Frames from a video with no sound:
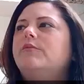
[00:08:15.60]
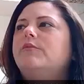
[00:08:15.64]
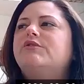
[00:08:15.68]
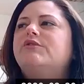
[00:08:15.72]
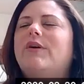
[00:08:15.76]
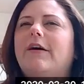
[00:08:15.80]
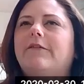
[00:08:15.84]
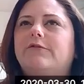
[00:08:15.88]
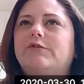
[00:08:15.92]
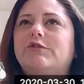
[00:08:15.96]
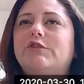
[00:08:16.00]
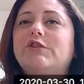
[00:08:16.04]
I
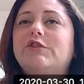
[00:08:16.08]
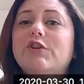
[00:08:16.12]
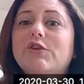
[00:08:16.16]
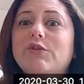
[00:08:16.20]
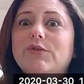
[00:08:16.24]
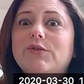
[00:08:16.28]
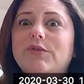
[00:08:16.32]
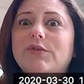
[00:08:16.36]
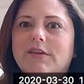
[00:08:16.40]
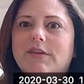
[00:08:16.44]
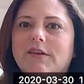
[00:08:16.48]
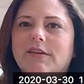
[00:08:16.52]
have two
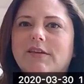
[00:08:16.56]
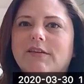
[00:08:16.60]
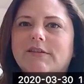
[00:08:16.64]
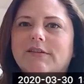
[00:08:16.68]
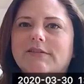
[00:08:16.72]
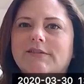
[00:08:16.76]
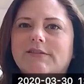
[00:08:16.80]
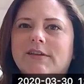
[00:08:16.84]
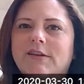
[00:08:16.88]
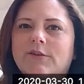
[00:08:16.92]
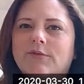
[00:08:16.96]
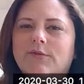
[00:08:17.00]
things
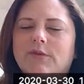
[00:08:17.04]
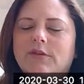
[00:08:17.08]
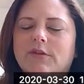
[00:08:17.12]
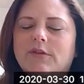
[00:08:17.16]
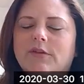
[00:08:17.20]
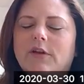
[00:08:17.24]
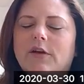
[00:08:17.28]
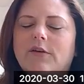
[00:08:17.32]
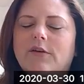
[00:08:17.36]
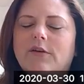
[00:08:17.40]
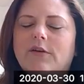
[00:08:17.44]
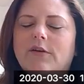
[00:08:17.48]
that I really
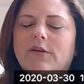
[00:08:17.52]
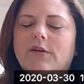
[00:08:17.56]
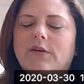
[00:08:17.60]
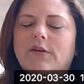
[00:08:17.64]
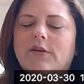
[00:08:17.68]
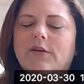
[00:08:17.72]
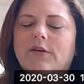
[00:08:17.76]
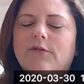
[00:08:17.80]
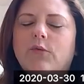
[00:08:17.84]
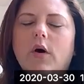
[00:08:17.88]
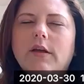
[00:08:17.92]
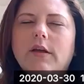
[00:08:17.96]
love.
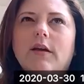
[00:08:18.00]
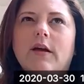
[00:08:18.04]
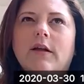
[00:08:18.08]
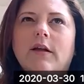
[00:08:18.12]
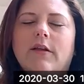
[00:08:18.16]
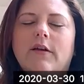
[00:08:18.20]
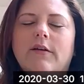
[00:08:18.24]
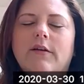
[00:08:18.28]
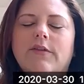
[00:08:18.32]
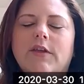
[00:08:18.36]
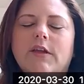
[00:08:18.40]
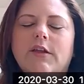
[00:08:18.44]

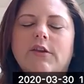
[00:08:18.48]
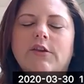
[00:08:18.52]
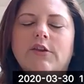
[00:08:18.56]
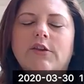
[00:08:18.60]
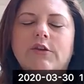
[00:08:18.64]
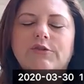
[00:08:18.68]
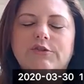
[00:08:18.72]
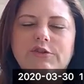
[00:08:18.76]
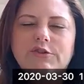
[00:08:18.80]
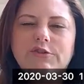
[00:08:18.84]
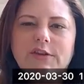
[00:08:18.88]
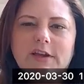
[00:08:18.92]
One, I
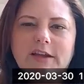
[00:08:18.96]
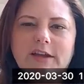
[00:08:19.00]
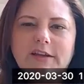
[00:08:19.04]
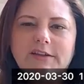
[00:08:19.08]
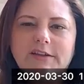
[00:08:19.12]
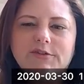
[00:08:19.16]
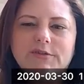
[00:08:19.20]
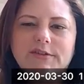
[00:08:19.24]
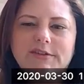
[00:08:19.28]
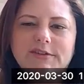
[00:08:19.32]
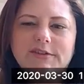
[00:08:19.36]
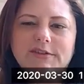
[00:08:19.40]
love that
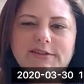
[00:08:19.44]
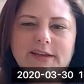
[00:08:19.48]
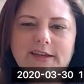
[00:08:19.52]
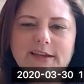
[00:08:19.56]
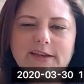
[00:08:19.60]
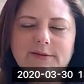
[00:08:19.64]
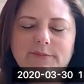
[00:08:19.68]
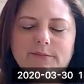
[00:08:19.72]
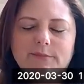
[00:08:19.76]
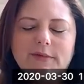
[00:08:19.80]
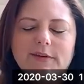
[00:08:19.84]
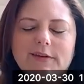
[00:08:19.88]
no 2 days
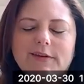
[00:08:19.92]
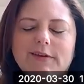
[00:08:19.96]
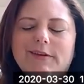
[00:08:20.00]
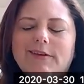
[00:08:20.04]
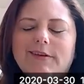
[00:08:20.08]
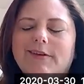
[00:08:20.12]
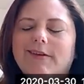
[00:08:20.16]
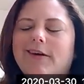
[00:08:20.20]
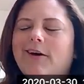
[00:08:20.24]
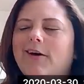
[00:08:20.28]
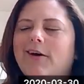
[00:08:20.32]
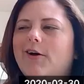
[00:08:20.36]
are the
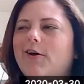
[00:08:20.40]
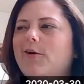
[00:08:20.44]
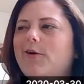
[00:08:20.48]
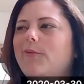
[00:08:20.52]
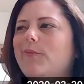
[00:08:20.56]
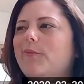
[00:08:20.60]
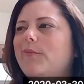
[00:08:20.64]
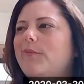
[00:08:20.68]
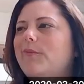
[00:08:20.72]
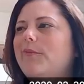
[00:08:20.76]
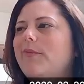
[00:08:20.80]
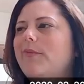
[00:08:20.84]
same.
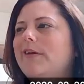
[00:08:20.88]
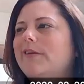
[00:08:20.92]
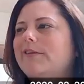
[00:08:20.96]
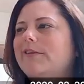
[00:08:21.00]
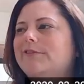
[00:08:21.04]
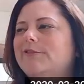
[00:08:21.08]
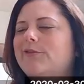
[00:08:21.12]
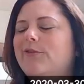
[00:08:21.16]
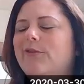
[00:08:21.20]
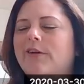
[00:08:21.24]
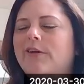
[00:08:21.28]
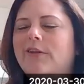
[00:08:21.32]

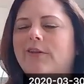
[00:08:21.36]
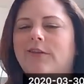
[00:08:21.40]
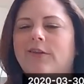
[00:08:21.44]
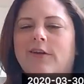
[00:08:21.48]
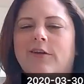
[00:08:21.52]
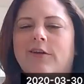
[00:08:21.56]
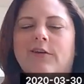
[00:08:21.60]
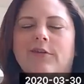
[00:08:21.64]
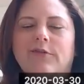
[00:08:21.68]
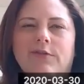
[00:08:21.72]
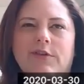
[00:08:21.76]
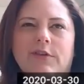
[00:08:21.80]

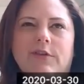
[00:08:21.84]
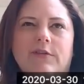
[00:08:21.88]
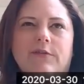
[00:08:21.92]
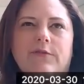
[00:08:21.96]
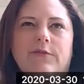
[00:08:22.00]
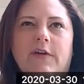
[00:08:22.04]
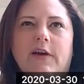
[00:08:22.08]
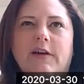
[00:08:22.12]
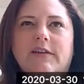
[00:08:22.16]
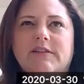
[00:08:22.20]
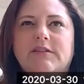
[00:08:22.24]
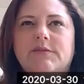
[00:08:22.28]
So I
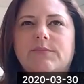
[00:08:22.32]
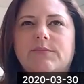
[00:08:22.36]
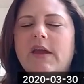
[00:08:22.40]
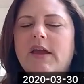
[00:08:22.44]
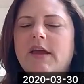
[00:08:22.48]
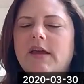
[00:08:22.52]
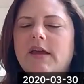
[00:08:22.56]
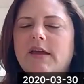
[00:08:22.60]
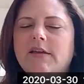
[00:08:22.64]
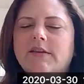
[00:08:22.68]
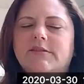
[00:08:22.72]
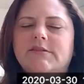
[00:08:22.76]
love the
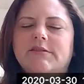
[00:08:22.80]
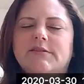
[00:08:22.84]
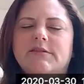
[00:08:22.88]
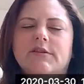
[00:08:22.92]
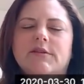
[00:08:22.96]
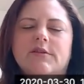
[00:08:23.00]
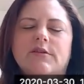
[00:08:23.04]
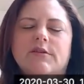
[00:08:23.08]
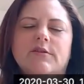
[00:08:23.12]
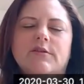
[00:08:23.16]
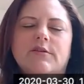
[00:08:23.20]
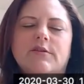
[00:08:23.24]
fast
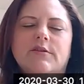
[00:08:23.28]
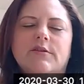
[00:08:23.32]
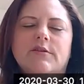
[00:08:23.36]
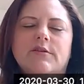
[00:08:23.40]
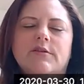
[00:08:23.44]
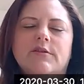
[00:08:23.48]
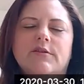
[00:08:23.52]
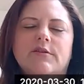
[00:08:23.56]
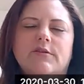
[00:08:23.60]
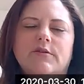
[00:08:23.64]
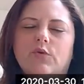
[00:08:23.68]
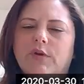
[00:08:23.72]
pace,
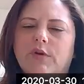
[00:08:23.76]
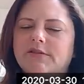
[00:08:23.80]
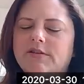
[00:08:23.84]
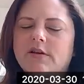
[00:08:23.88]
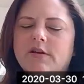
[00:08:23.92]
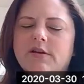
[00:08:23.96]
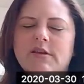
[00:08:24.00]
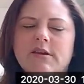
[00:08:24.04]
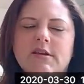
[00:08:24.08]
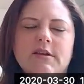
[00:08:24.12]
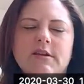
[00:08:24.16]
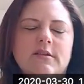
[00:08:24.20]
the
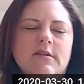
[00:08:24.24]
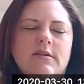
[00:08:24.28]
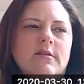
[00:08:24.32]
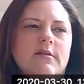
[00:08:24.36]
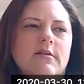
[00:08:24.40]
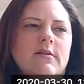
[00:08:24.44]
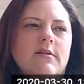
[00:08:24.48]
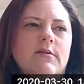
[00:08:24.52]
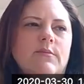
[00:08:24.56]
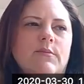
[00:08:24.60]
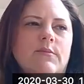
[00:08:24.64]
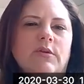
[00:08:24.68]
quick
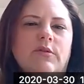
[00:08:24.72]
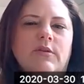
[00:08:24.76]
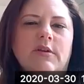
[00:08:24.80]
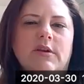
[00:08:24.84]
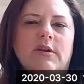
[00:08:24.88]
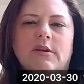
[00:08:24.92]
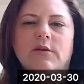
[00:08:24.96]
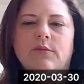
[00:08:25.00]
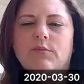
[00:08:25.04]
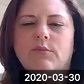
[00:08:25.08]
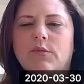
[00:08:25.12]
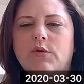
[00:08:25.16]
study,
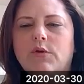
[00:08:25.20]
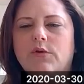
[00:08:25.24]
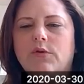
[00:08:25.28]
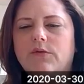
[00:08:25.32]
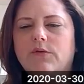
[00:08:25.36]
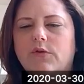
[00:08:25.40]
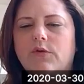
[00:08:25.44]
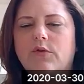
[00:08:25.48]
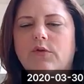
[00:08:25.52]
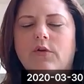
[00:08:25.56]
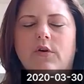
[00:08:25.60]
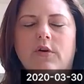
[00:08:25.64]
the
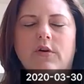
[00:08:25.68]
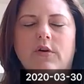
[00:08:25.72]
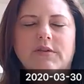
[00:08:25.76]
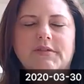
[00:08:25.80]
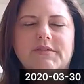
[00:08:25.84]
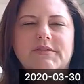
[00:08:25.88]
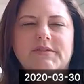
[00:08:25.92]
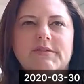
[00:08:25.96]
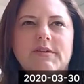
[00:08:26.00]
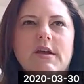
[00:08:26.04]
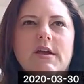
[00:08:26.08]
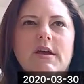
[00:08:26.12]
ability to
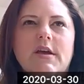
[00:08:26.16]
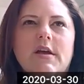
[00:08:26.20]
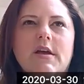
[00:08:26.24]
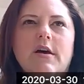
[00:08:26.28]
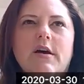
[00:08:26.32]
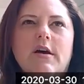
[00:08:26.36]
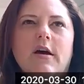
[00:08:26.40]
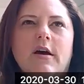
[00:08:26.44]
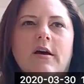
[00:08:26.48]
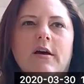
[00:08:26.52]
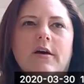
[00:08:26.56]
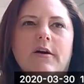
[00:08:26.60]
move
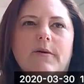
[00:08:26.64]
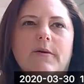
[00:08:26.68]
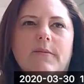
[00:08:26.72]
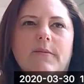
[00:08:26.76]
across